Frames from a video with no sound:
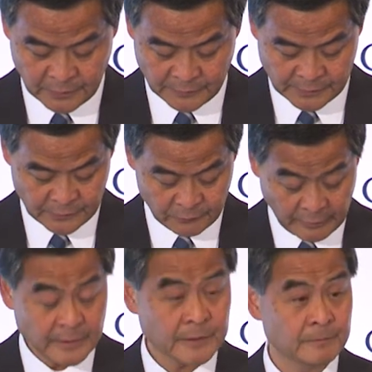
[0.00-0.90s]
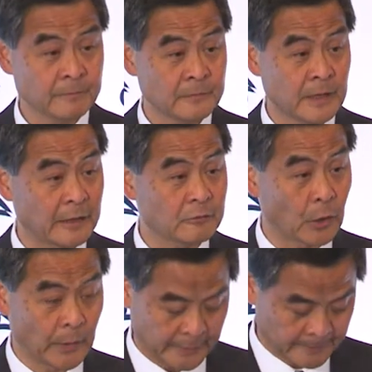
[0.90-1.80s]
services great and
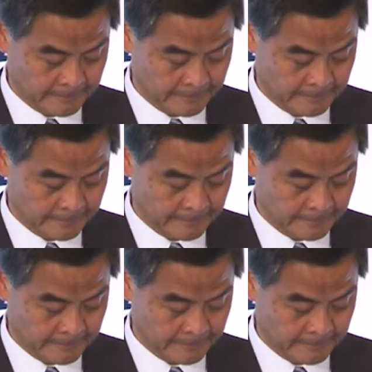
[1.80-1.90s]
growing.